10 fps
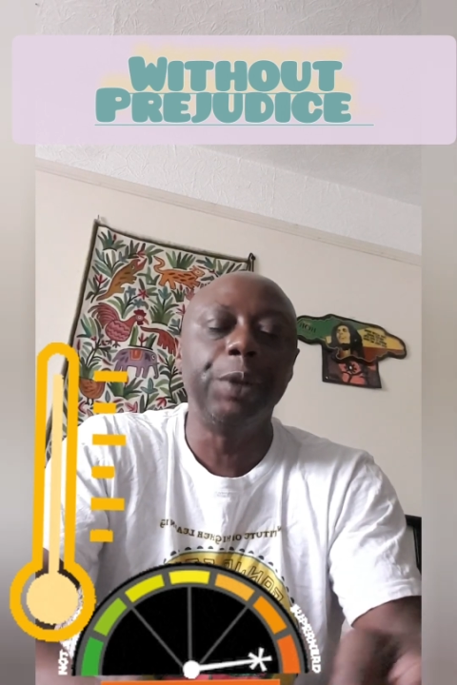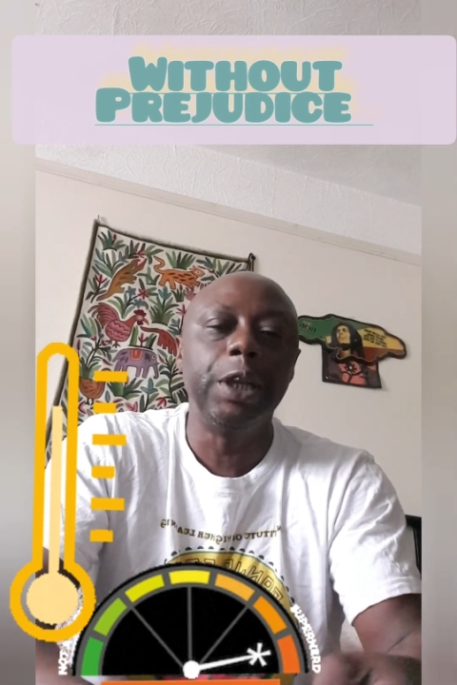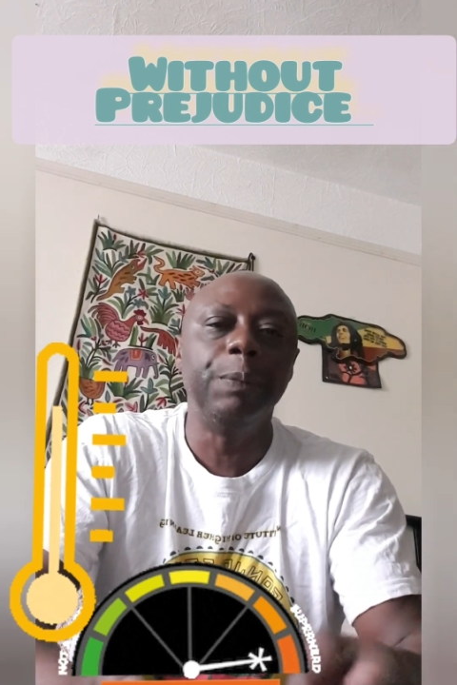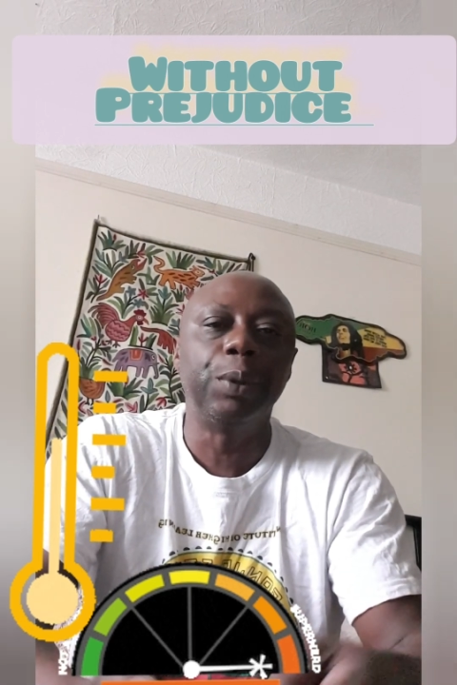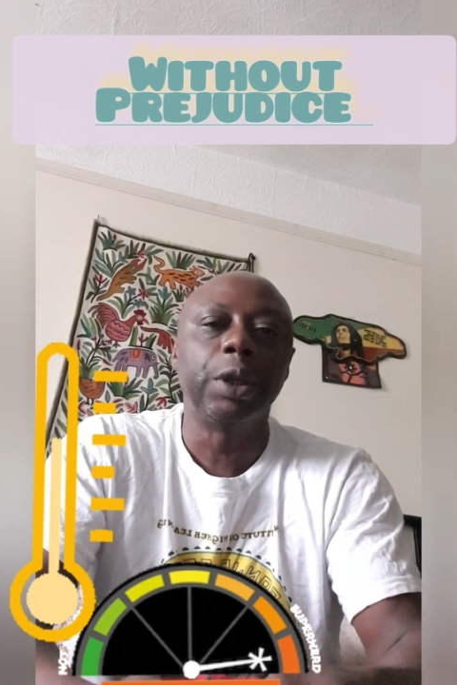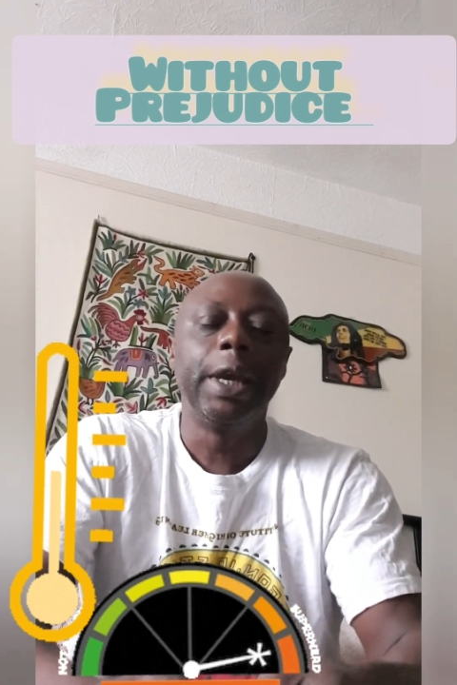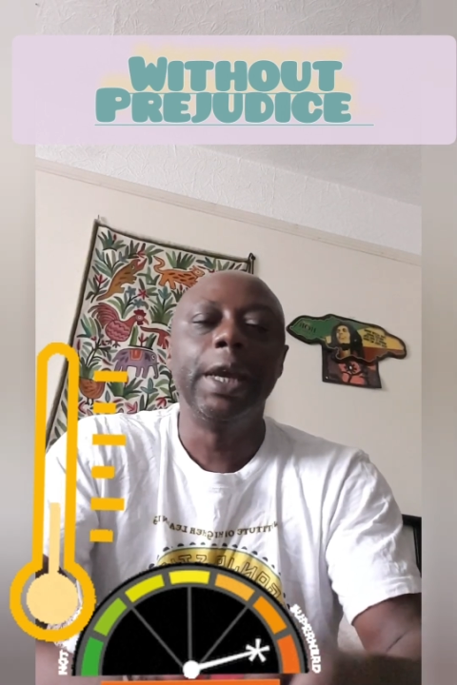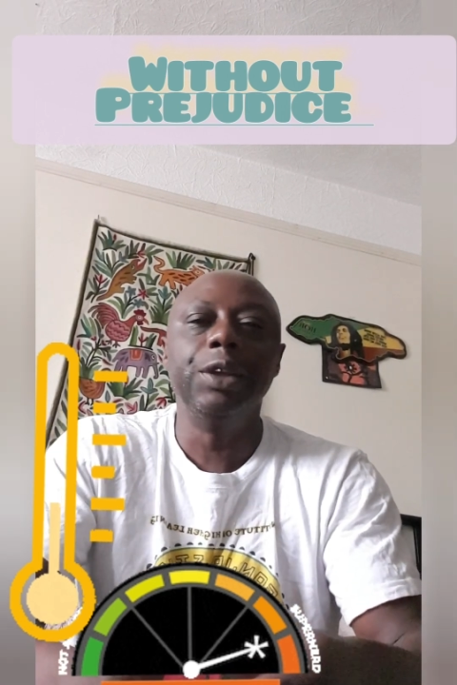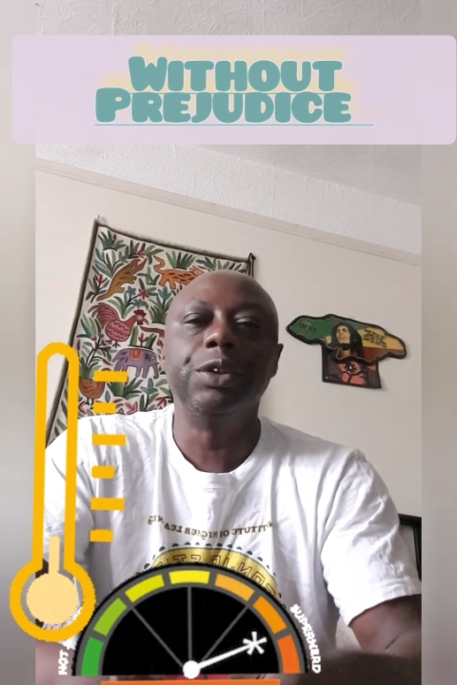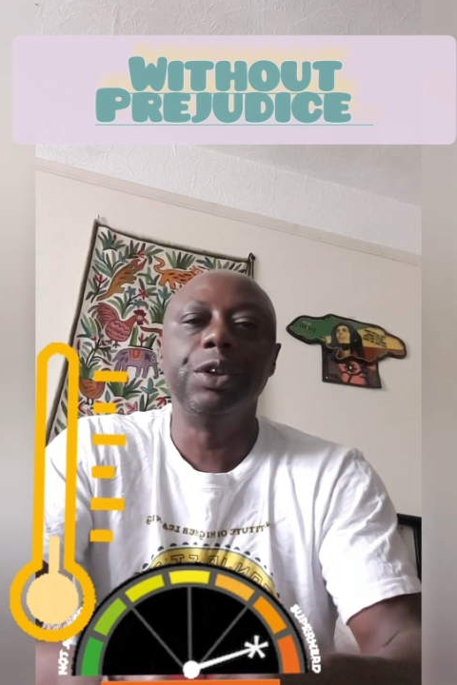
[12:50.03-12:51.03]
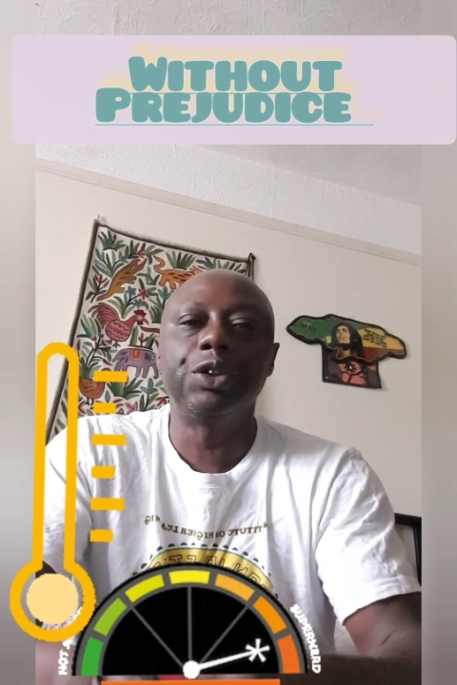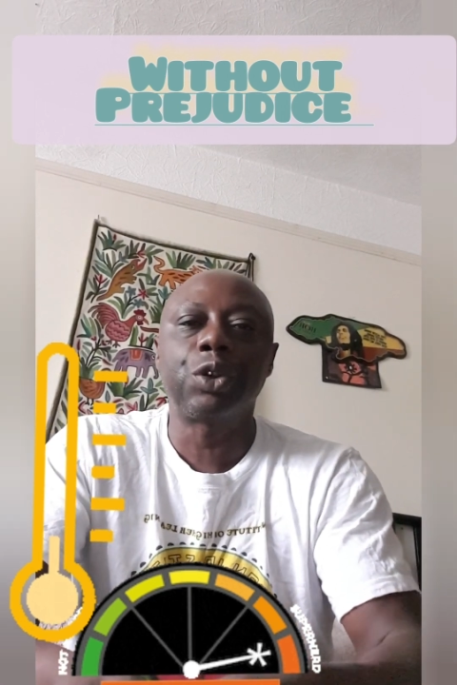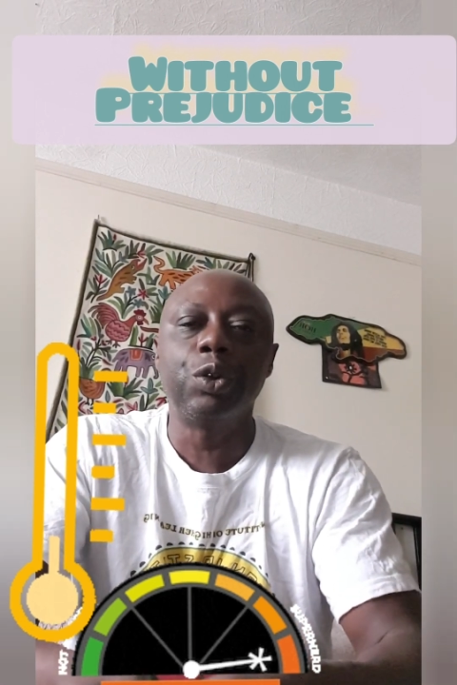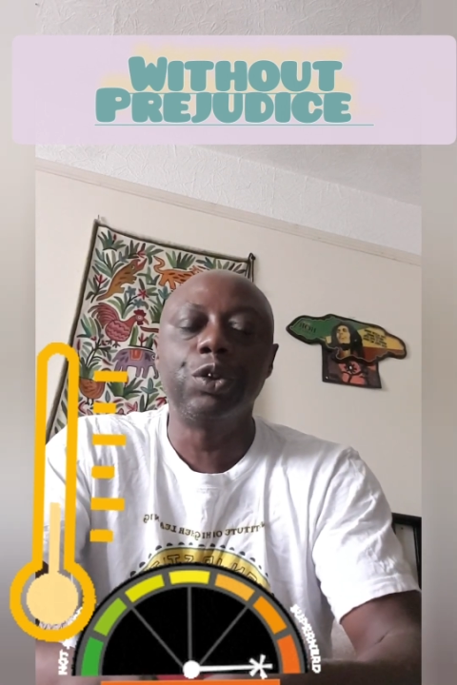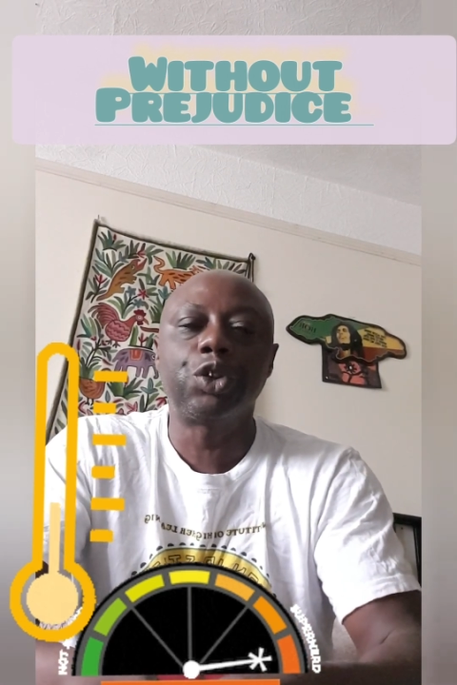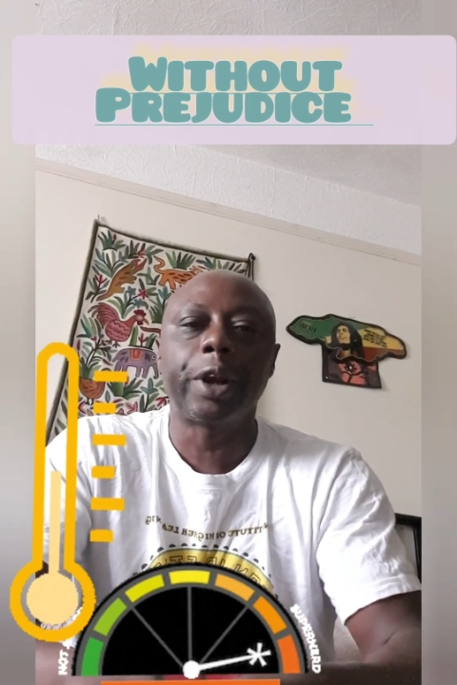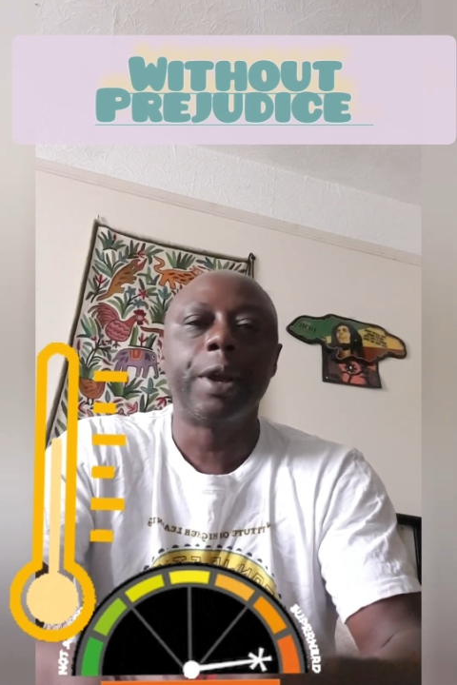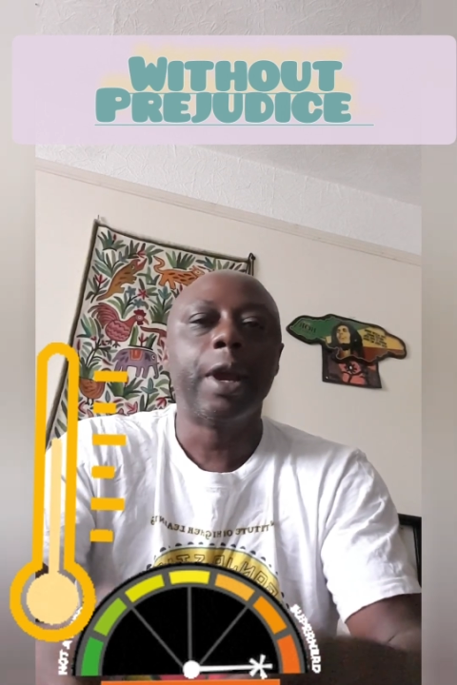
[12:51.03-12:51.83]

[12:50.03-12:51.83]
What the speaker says: people into this country.